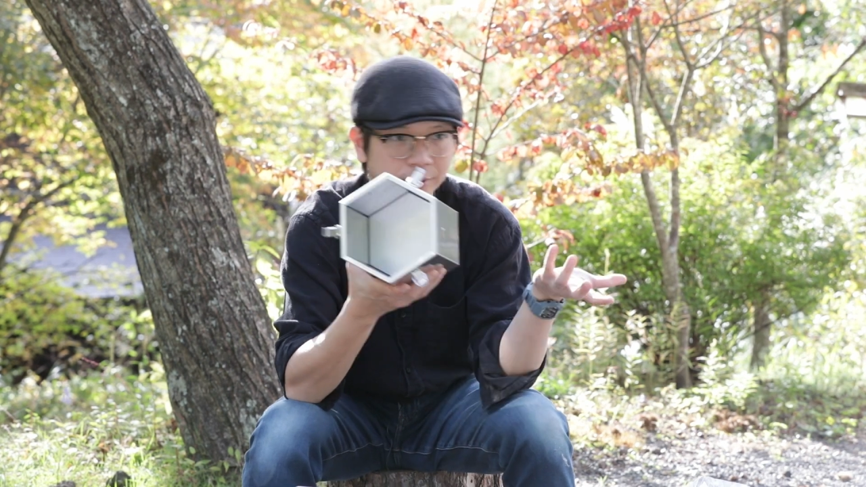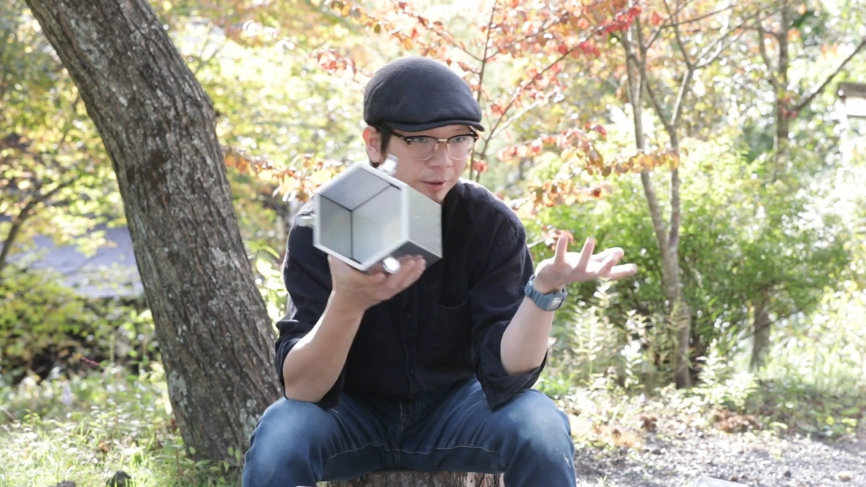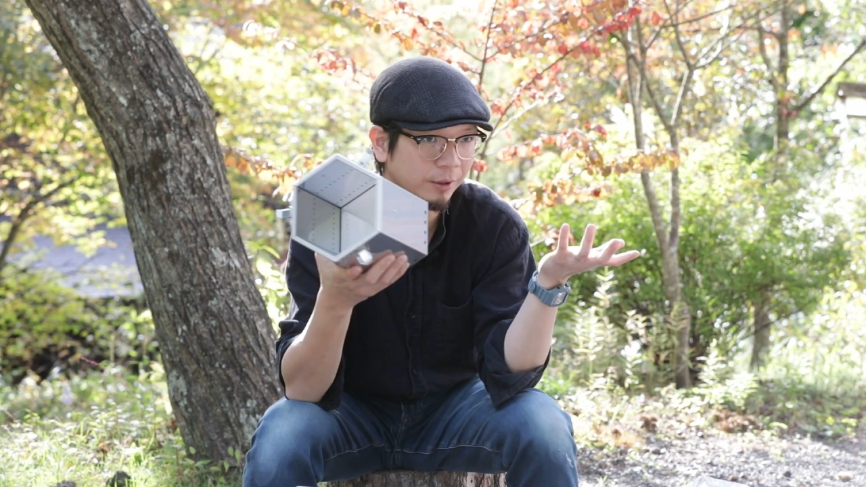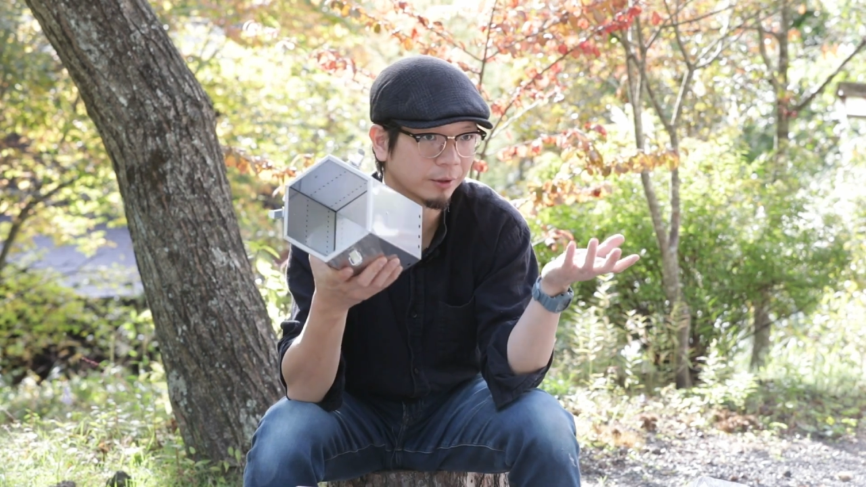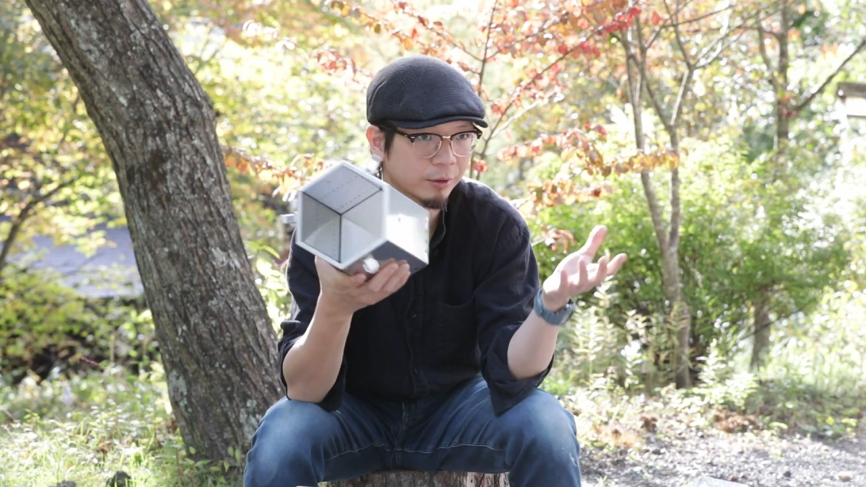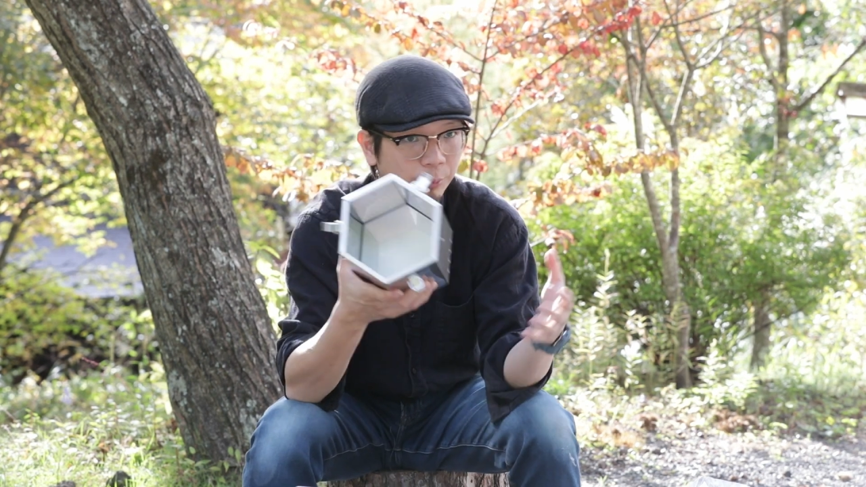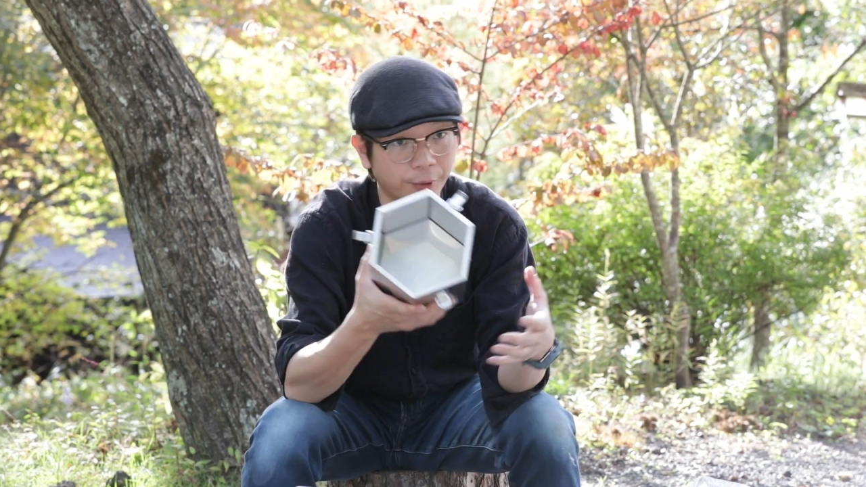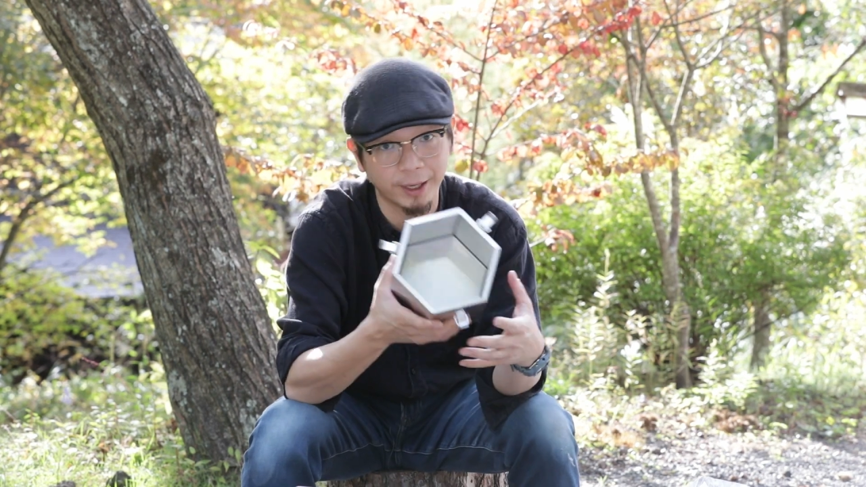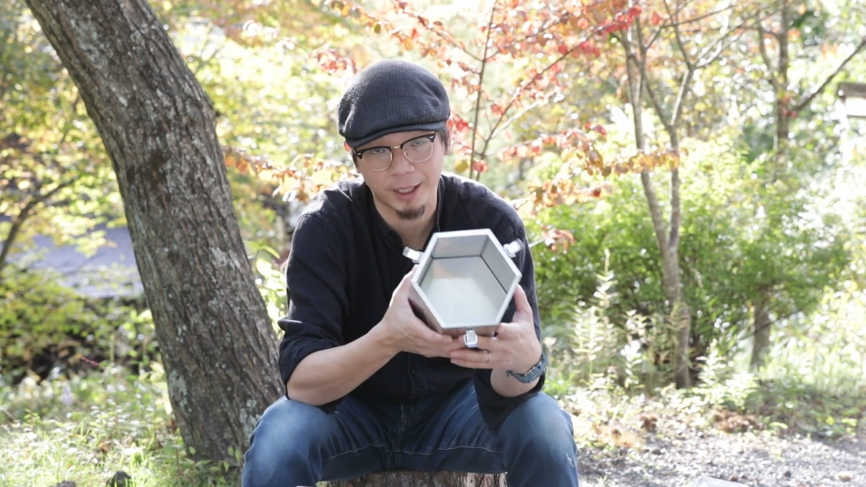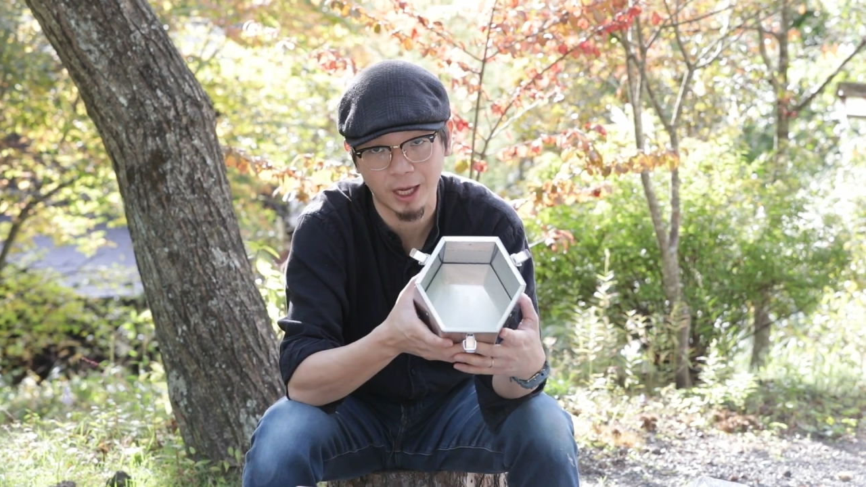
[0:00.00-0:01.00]
you know, you
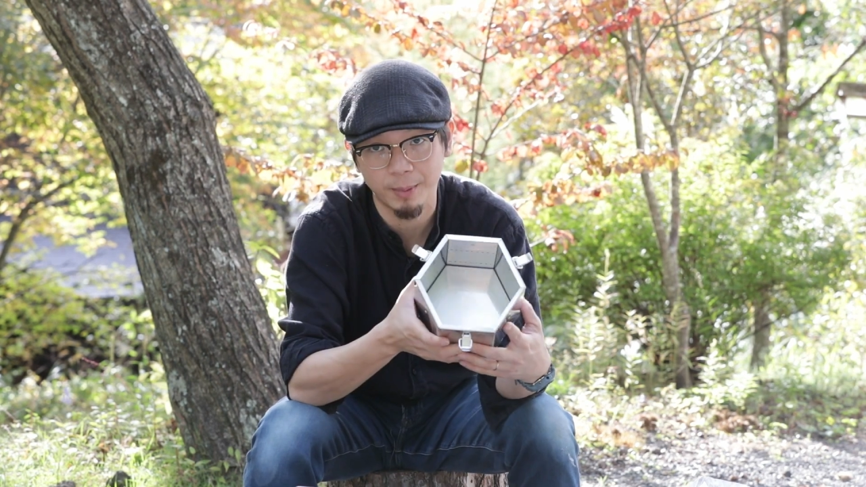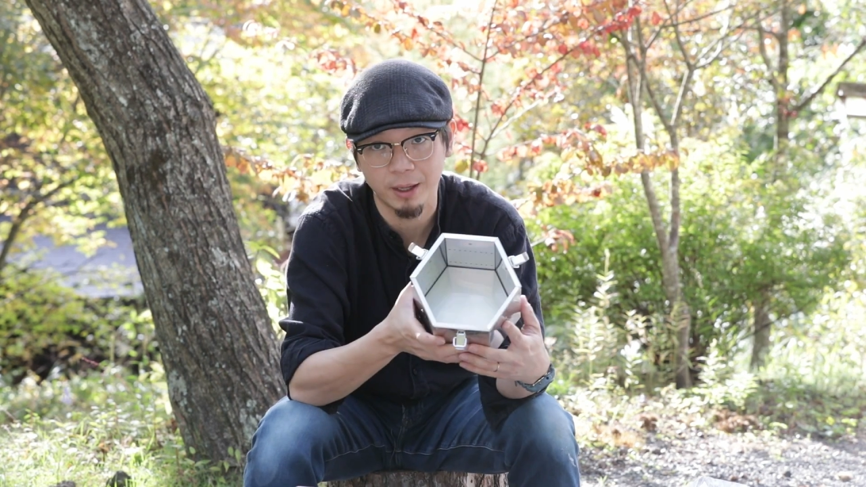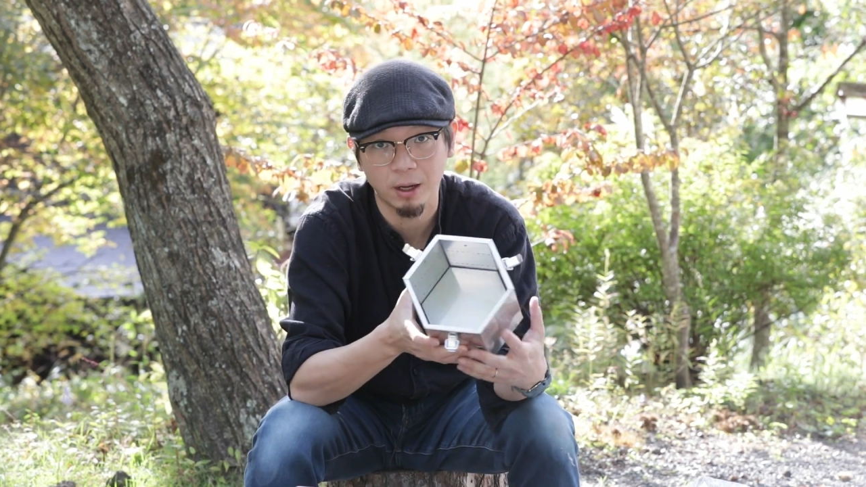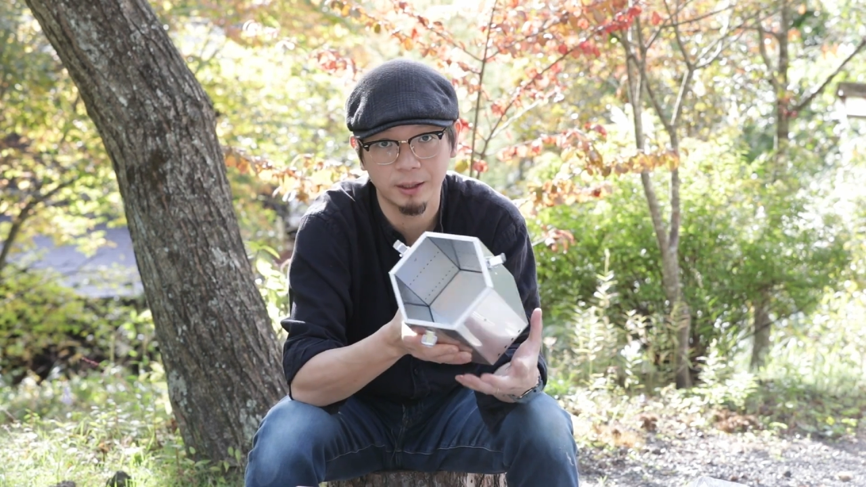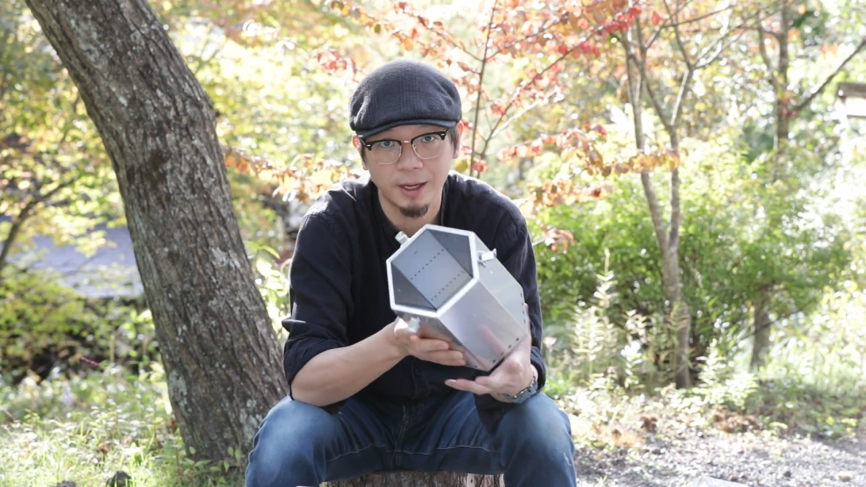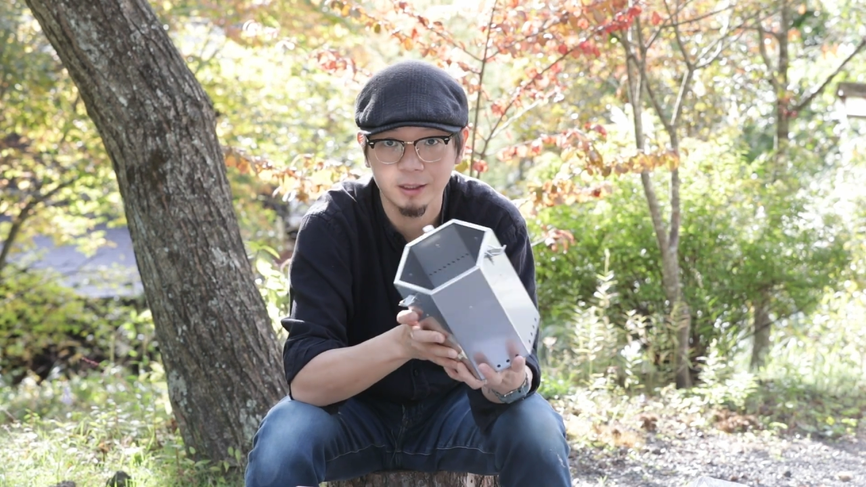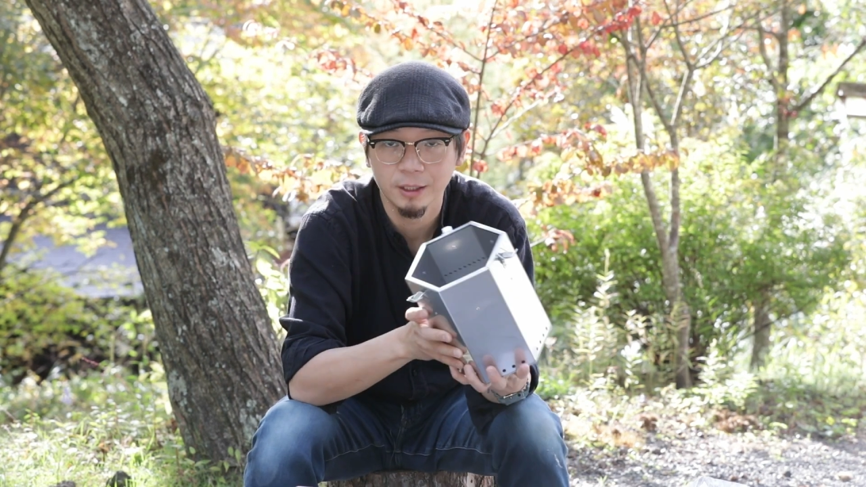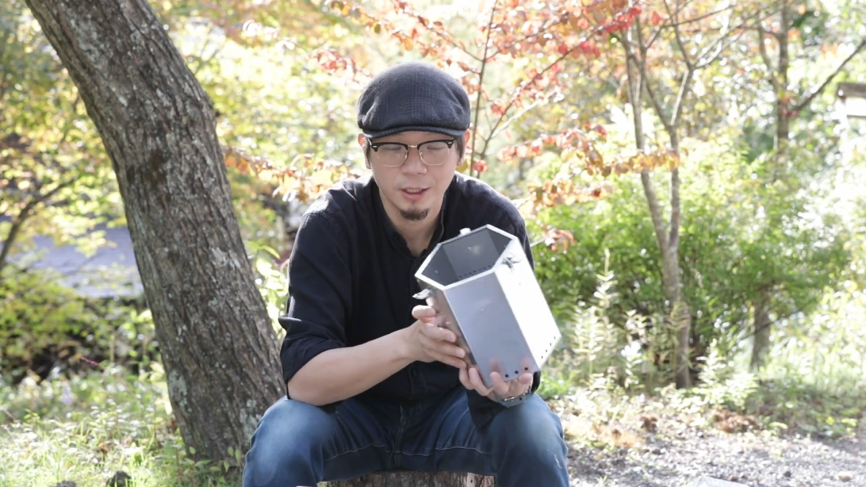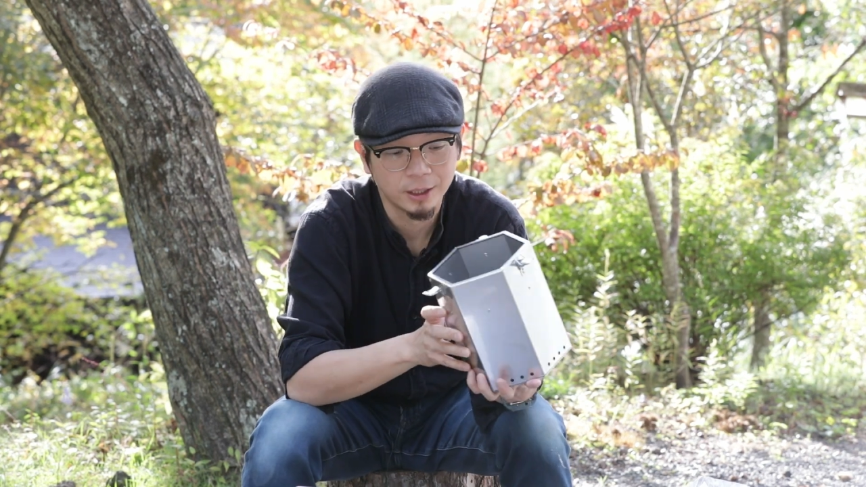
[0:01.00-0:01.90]
break camp and all that.